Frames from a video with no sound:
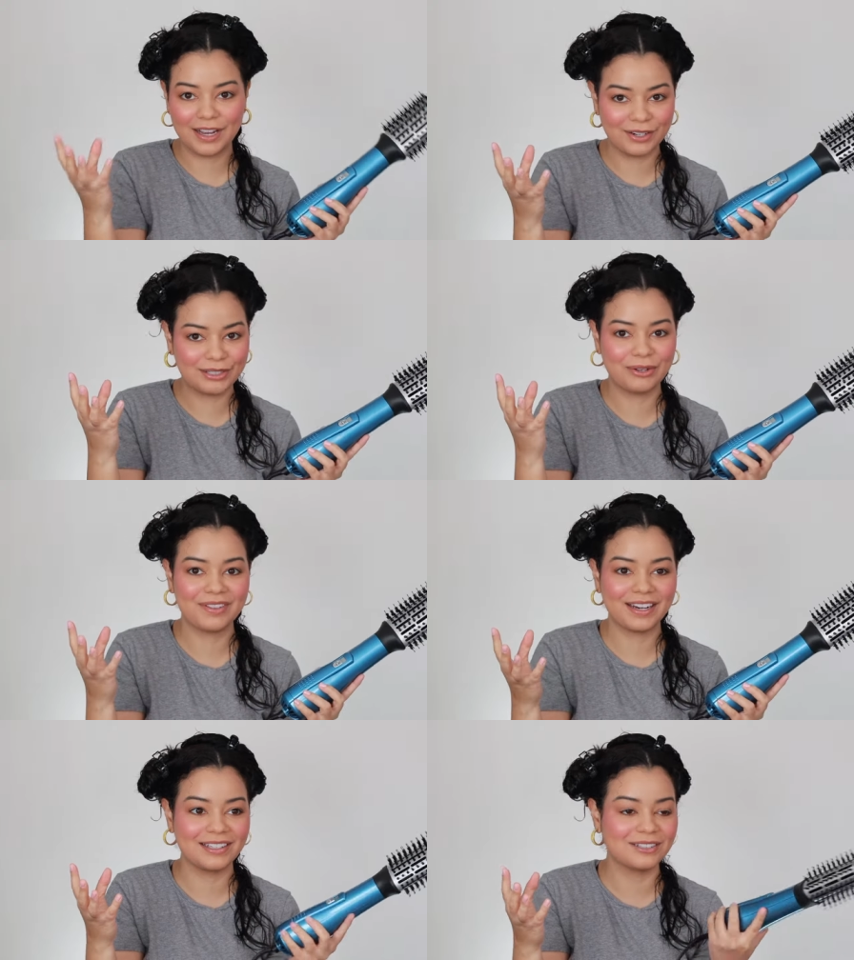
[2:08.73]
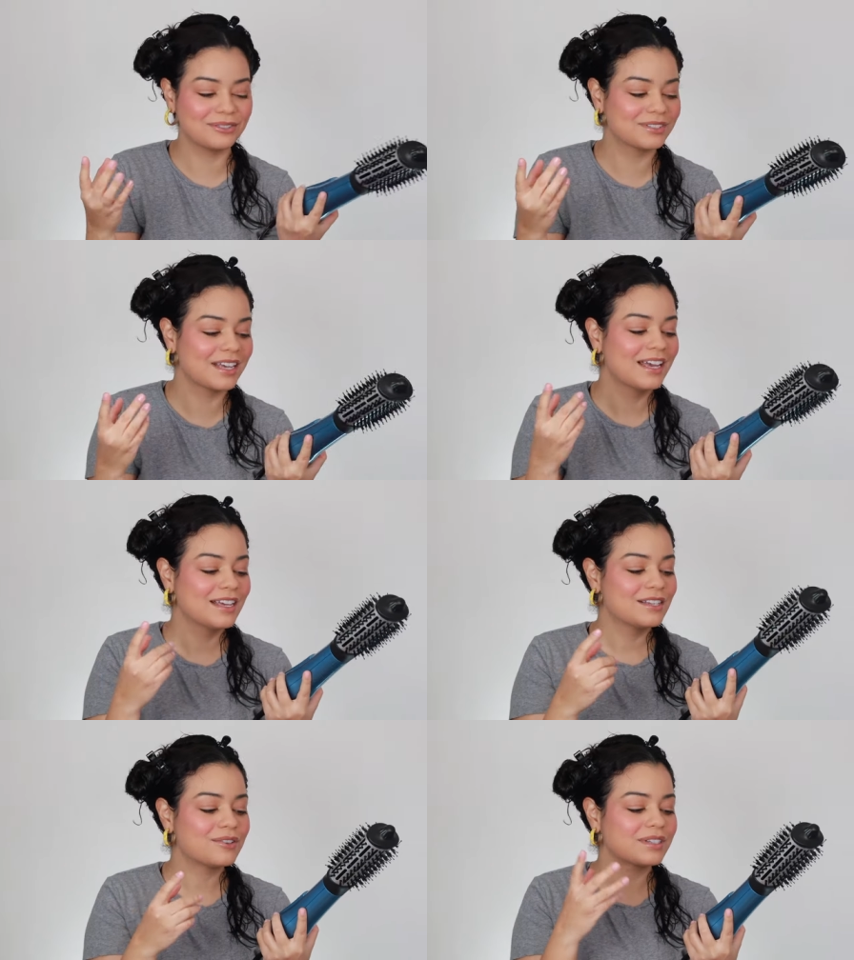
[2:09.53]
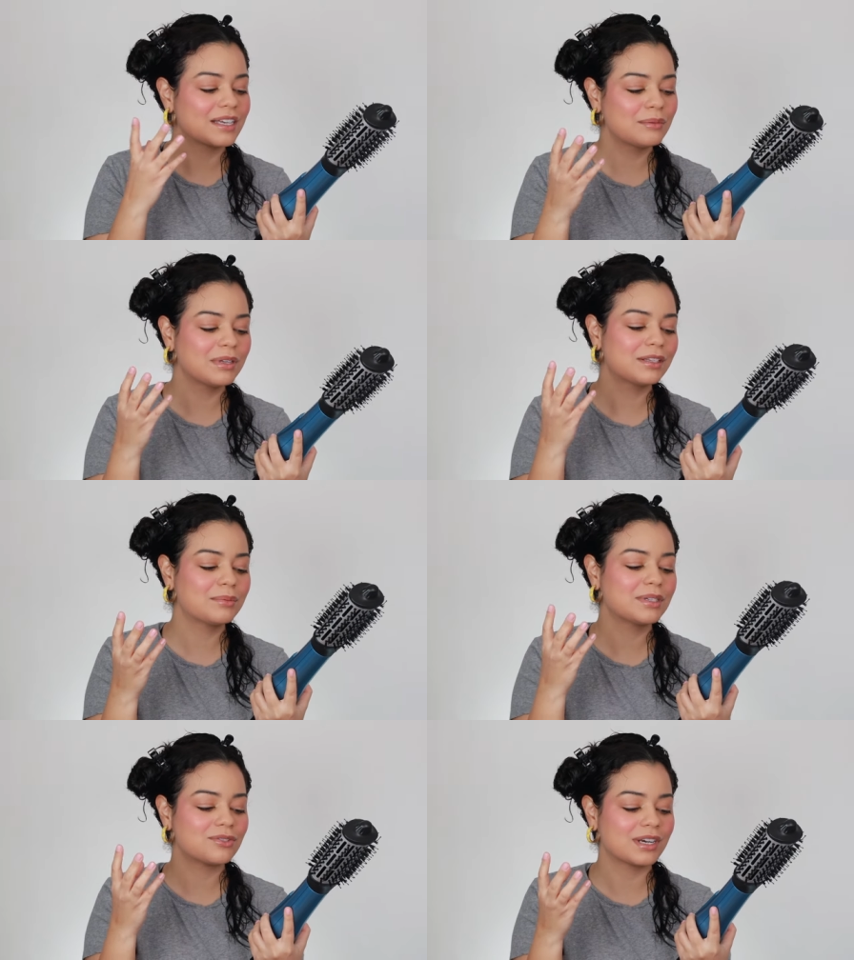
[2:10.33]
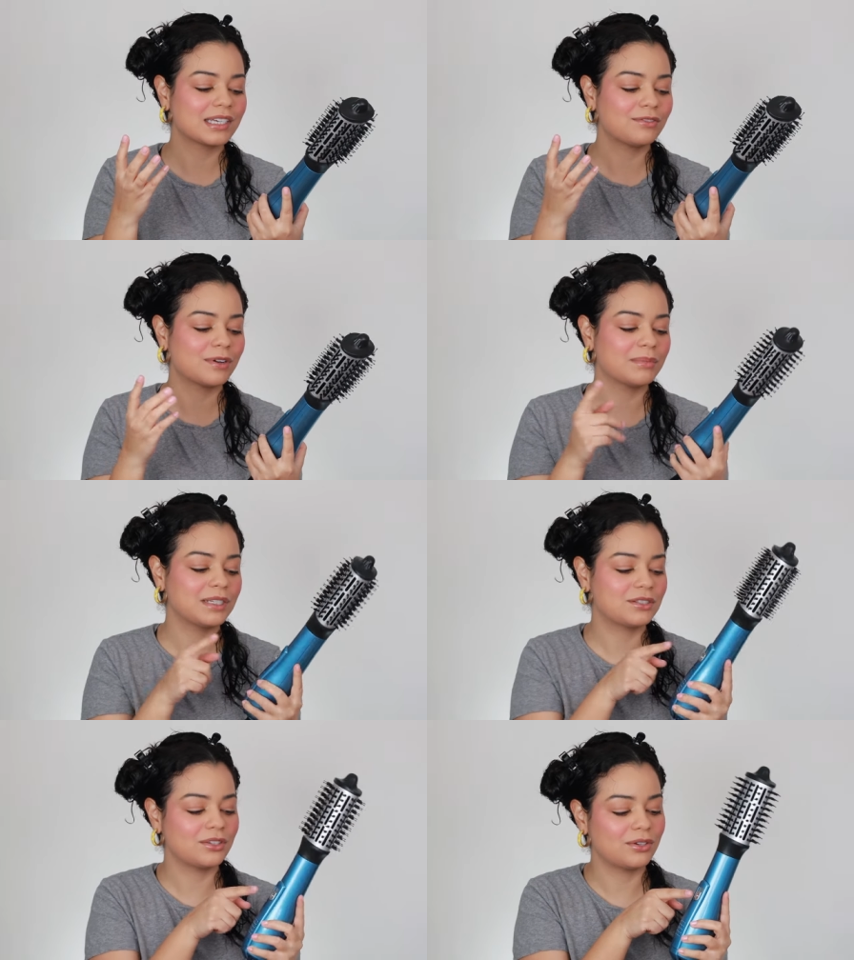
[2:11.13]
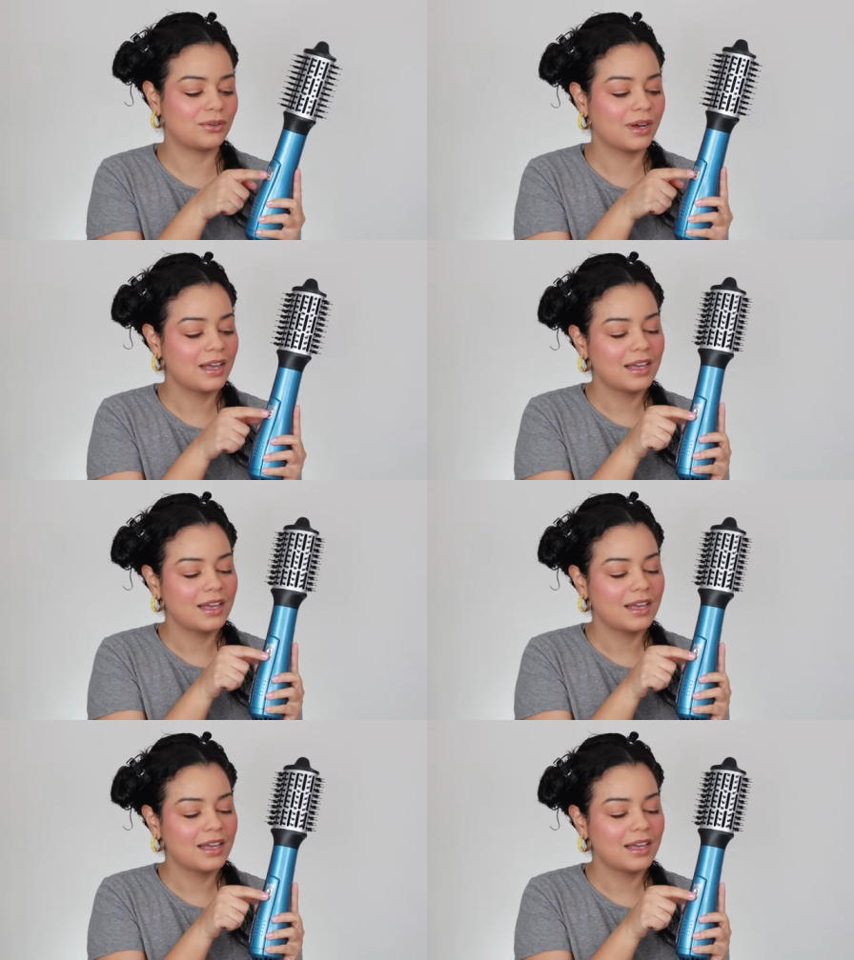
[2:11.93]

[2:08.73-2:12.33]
hair tool that I use. So it's gonna be a little bit tricky for me to